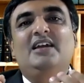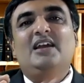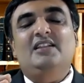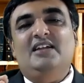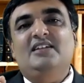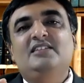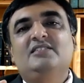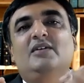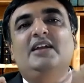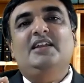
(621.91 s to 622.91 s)
and that is
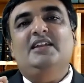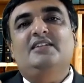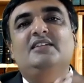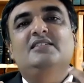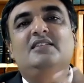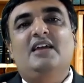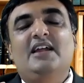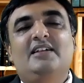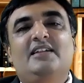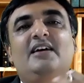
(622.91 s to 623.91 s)
why it is
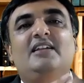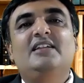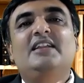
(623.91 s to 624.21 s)
entirely